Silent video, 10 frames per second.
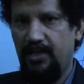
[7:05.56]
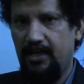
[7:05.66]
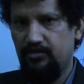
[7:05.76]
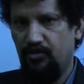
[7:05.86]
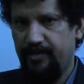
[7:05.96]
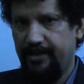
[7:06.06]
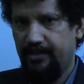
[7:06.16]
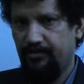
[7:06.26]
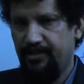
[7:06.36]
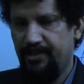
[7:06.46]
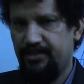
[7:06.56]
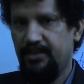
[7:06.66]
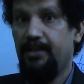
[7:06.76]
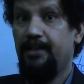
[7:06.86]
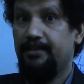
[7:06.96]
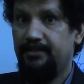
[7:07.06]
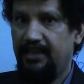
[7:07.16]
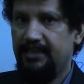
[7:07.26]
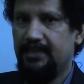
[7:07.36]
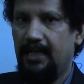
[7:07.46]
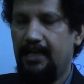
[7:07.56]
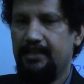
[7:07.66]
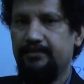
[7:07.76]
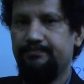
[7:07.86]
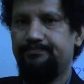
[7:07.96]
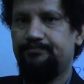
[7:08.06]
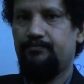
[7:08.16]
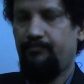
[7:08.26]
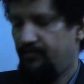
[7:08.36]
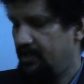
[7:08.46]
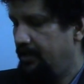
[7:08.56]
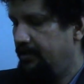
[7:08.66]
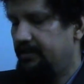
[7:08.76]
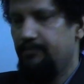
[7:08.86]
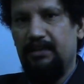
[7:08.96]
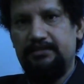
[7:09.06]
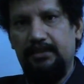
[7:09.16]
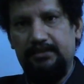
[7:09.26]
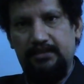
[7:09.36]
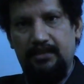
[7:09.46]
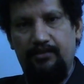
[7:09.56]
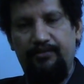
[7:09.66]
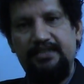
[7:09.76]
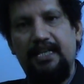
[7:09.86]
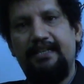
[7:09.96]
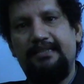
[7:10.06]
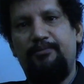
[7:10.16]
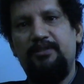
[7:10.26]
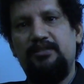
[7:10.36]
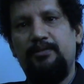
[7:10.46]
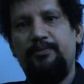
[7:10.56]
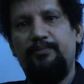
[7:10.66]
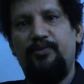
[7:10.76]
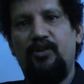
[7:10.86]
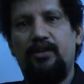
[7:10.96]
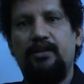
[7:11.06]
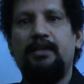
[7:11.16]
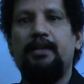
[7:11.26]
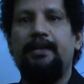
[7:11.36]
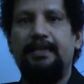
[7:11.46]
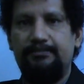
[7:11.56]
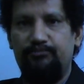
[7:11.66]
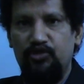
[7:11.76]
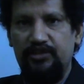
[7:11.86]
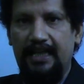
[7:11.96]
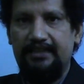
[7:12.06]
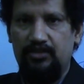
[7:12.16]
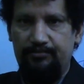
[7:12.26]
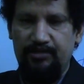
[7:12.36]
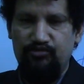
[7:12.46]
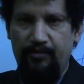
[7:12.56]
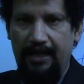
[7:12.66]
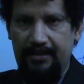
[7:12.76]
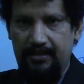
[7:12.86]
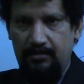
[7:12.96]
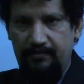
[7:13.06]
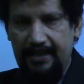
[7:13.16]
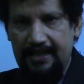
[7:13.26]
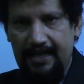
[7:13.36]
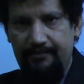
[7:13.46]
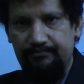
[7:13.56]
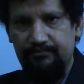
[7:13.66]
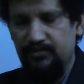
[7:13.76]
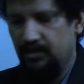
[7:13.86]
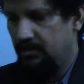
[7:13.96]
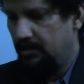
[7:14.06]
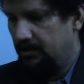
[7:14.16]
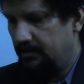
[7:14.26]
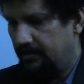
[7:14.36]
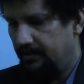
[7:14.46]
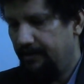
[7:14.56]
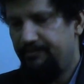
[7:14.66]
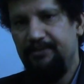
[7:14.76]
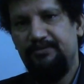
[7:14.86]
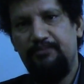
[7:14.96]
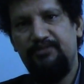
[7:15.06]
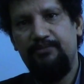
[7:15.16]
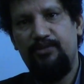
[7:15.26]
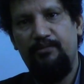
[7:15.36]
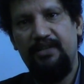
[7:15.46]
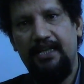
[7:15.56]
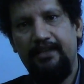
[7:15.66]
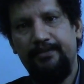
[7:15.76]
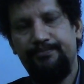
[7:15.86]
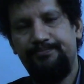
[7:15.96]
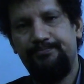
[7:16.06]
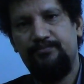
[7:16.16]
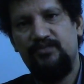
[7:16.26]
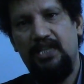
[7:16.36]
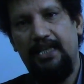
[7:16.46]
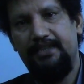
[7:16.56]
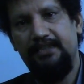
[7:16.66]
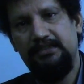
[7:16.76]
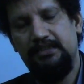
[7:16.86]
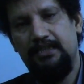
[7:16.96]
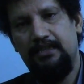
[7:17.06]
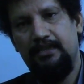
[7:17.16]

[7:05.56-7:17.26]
are not antagonists. These are the muscles which are responsible for smoothness of the movement. When I am lifting something from here like this,